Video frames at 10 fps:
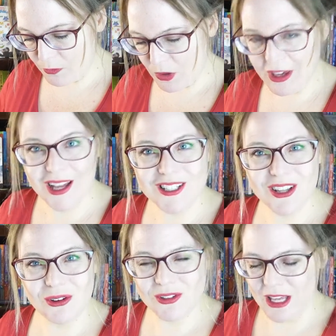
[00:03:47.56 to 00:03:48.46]
we get to
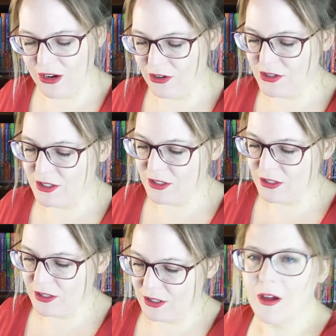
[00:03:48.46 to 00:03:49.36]
those letters.
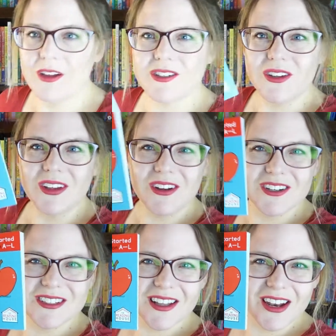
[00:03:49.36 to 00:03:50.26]
So here's
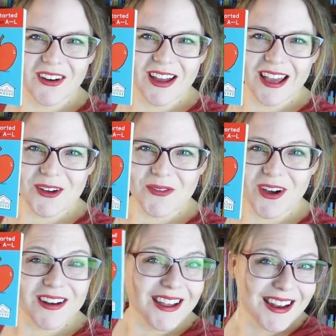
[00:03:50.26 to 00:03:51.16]
the letter A
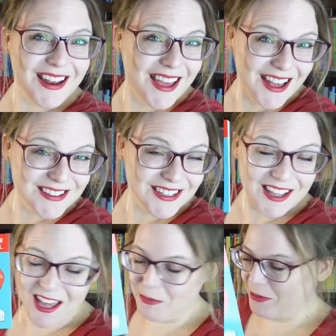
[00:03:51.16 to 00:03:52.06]
one, and it has an
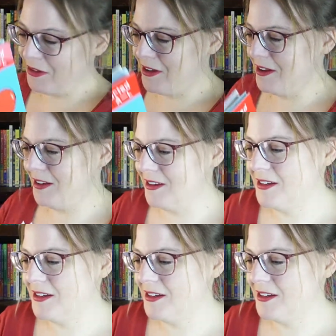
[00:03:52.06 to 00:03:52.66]
apple on it.